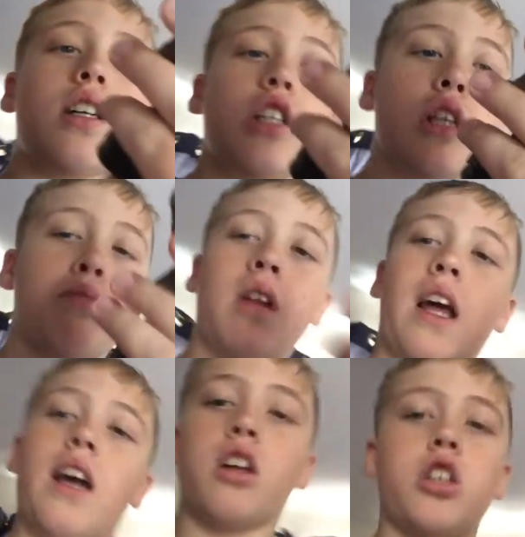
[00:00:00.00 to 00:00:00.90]
just put
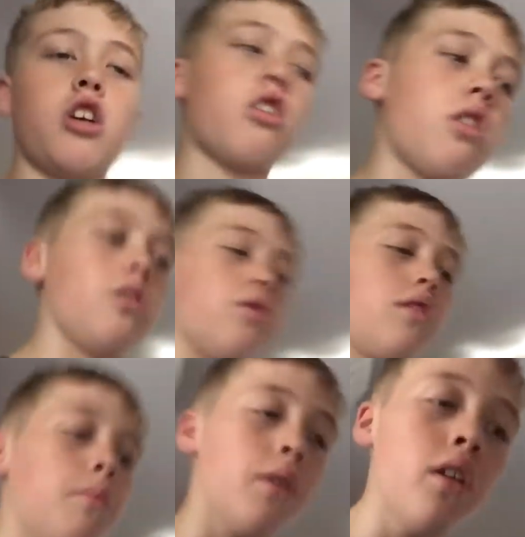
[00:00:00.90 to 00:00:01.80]
like a shotgun or
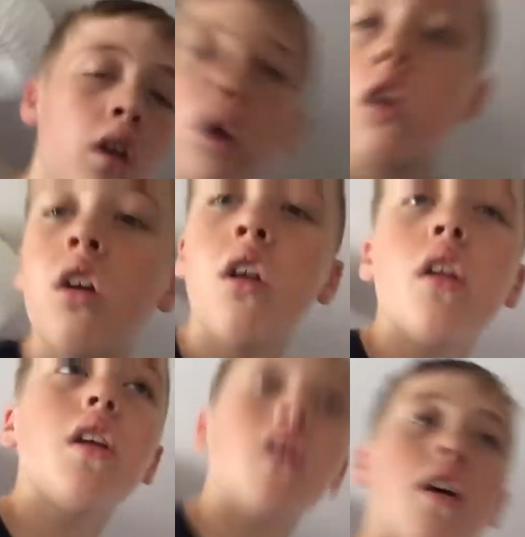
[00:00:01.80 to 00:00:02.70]
something.
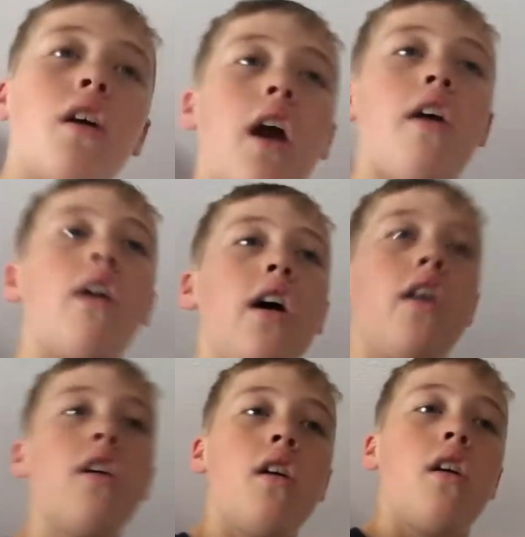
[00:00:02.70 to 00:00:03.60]
Okay, right.
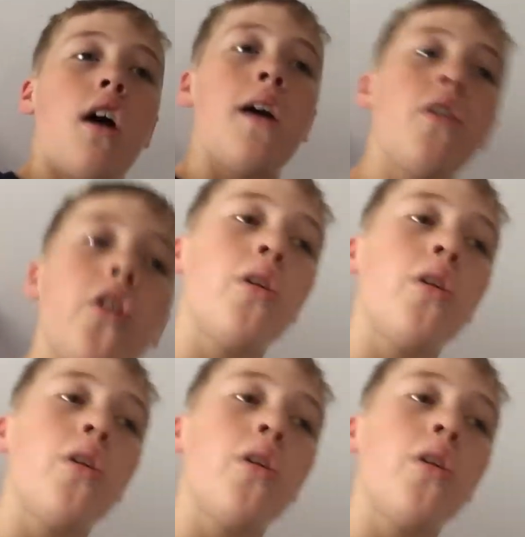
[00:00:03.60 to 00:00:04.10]
You